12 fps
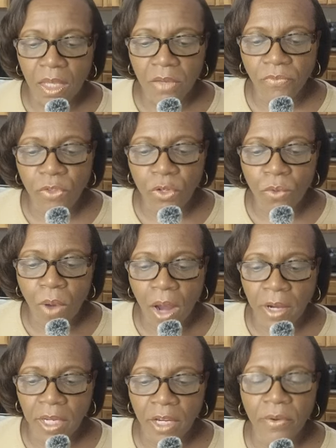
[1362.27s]
If you
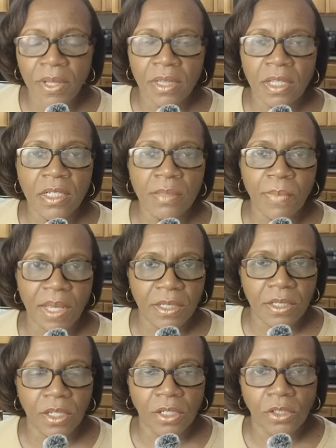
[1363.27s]
are hearing this
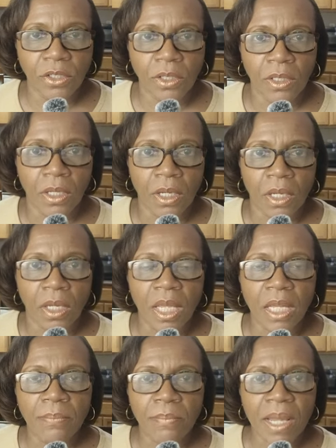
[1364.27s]
message,
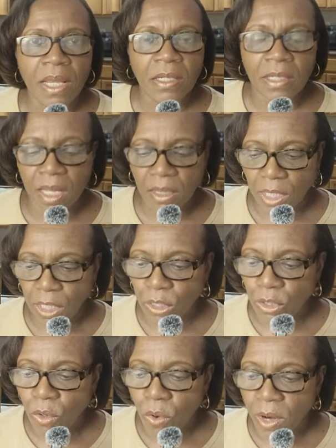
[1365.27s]
it means that the
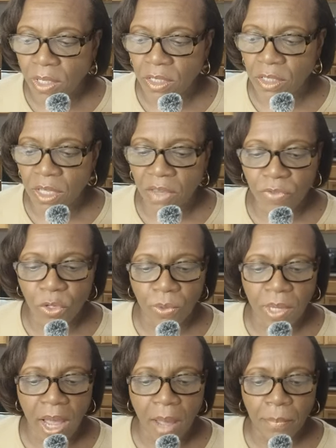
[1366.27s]
Lord is giving you
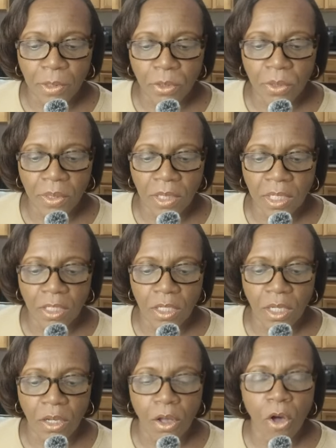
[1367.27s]
an opportunity
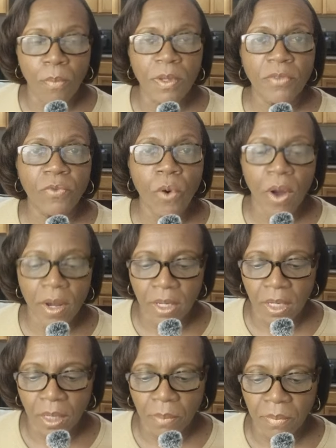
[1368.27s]
to go before
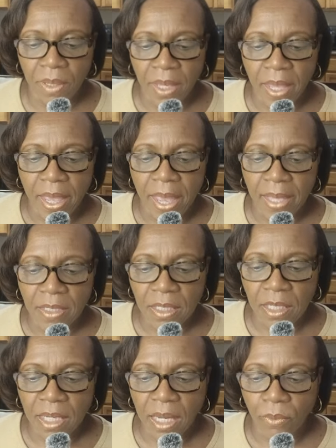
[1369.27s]
Him and
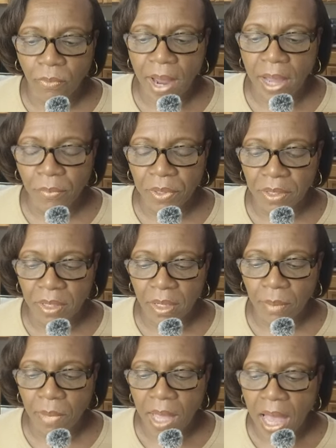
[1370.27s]
to get right with
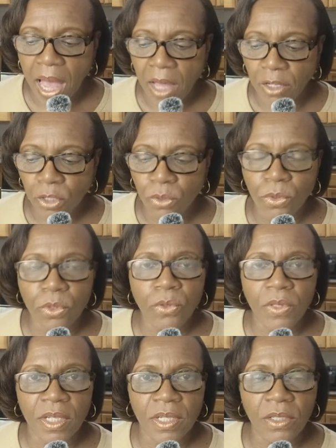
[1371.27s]
Him. How do you
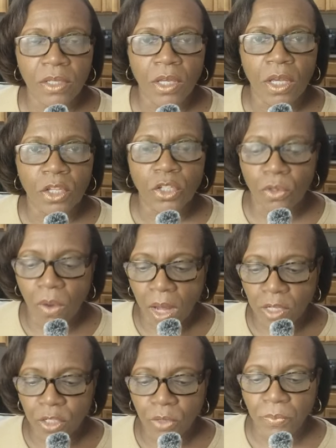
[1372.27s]
do this? You
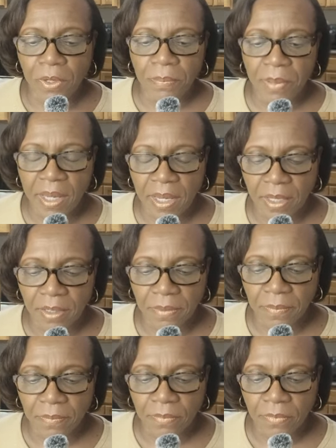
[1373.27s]
are to repent.